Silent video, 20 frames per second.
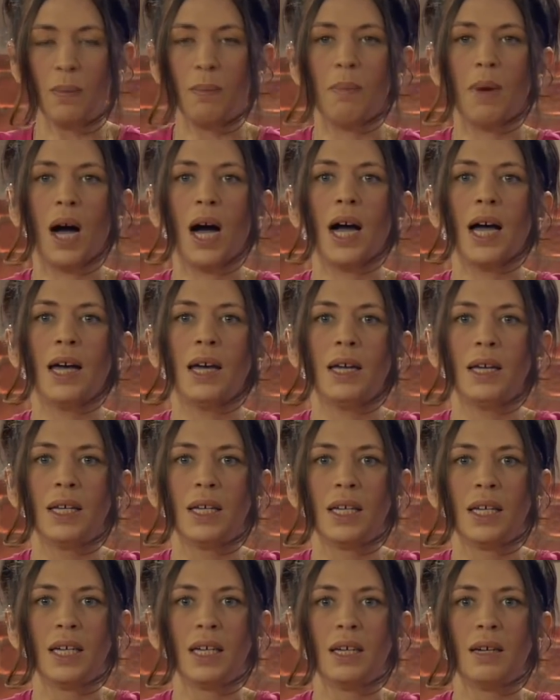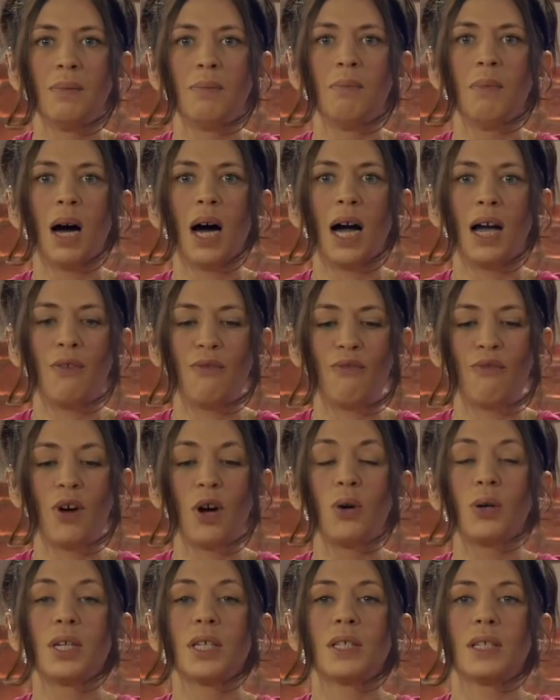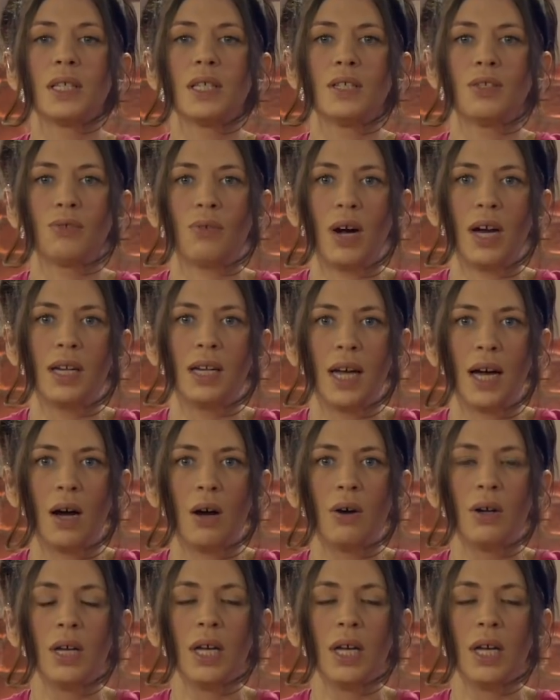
my focus is right now.